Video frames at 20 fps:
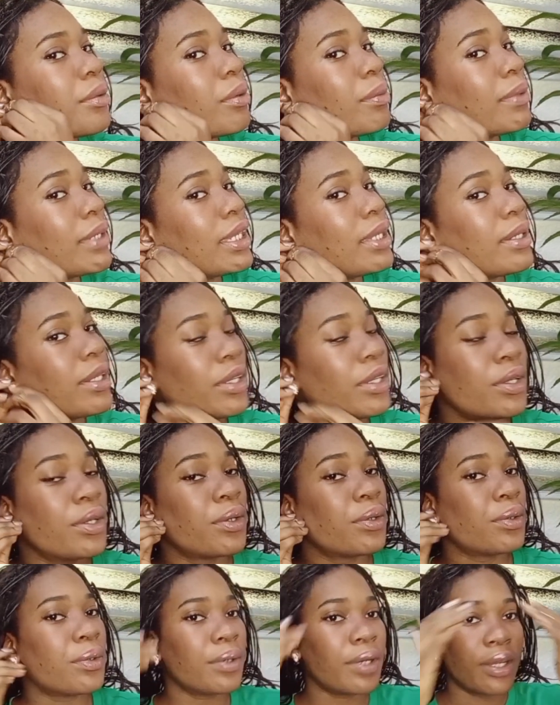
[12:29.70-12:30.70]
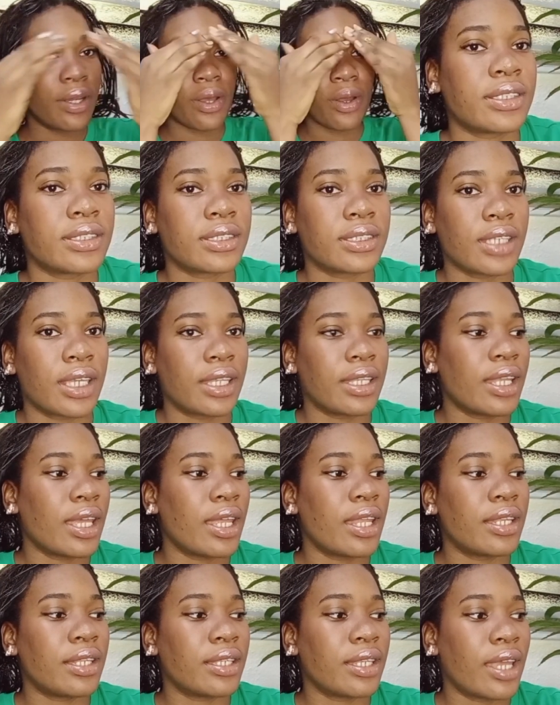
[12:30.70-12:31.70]
what do you do? And
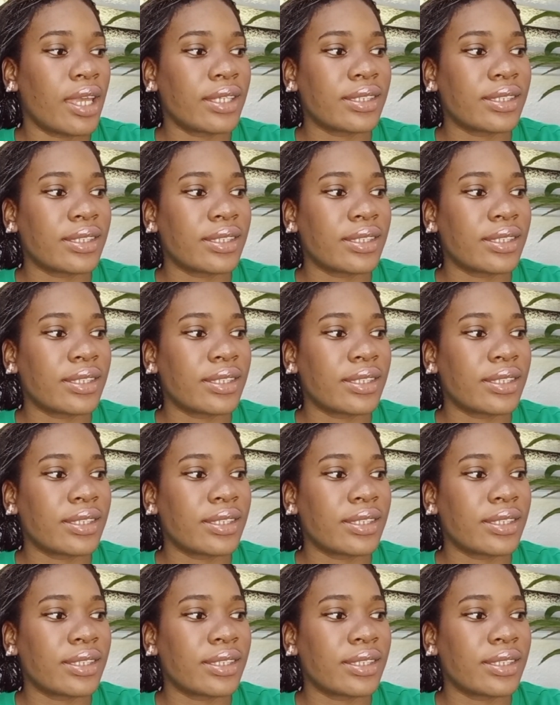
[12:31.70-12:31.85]
then